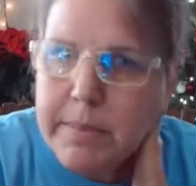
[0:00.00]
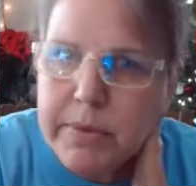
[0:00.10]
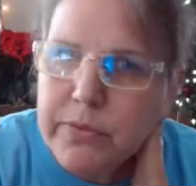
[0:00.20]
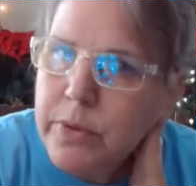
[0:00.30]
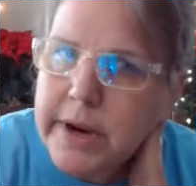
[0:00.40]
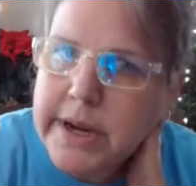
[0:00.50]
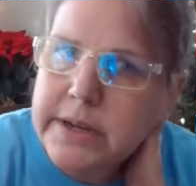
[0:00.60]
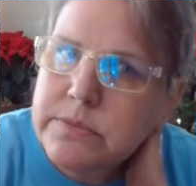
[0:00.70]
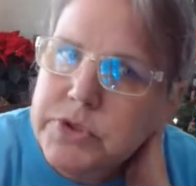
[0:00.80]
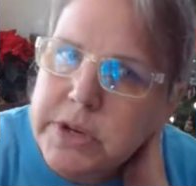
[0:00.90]
before
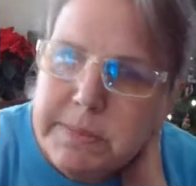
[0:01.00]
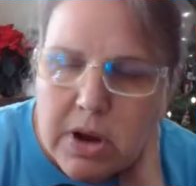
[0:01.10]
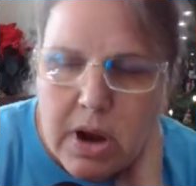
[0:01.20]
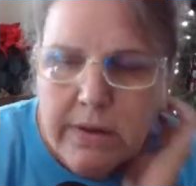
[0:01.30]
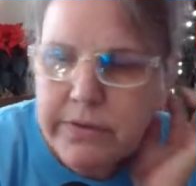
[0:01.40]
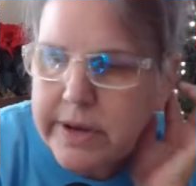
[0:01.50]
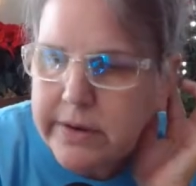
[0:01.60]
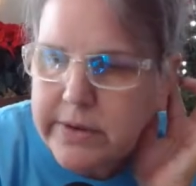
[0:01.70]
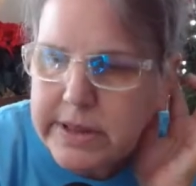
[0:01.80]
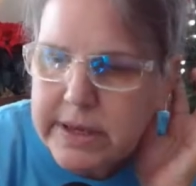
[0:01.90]
I drink my coffee and
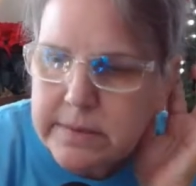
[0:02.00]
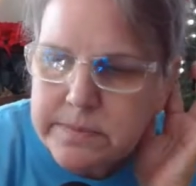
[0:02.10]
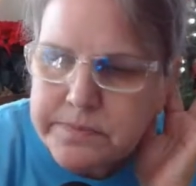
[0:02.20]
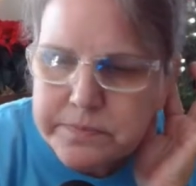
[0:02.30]
everything.